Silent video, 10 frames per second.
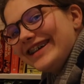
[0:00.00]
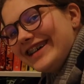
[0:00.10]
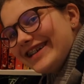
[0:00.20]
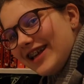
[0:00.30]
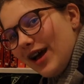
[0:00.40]

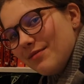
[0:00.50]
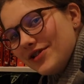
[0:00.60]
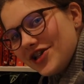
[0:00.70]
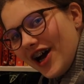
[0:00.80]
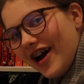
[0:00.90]
because I'm a
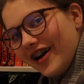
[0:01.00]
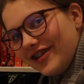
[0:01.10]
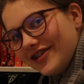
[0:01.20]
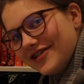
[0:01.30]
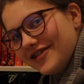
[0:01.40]

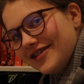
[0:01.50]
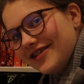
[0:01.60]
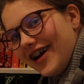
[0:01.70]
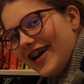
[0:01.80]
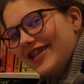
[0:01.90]
child
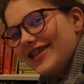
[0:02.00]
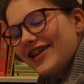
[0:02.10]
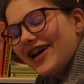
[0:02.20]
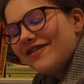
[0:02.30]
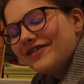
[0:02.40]
I
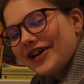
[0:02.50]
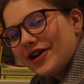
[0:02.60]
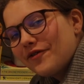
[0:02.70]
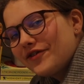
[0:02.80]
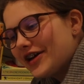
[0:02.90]
love
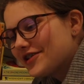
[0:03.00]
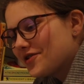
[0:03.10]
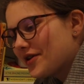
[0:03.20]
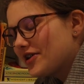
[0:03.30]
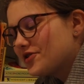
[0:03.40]
Lego Friends,
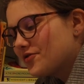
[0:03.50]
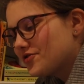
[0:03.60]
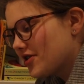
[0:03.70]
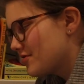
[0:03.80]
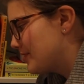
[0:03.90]
okay? Don't
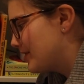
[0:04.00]
judge